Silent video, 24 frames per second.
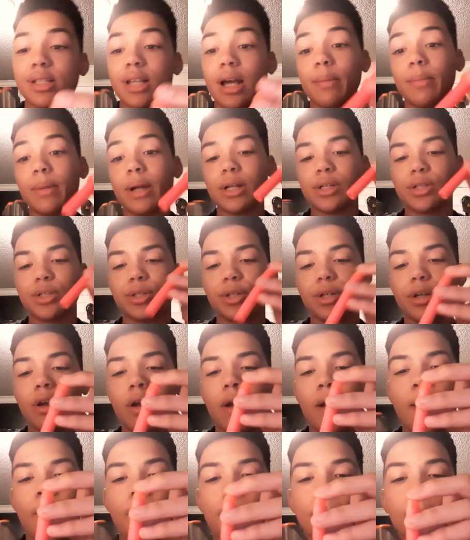I'm not sure.
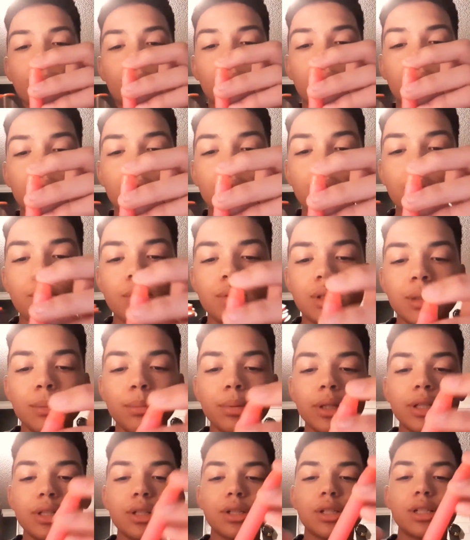You
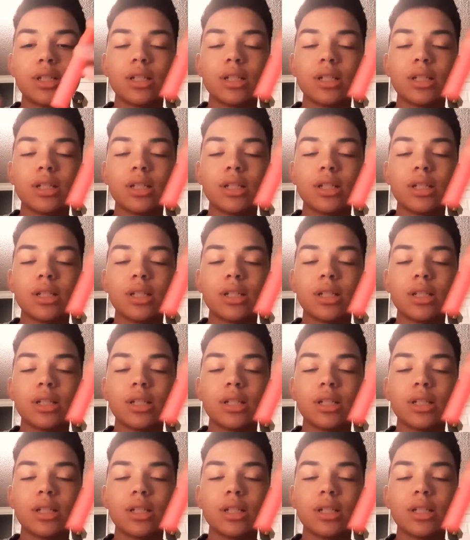simply just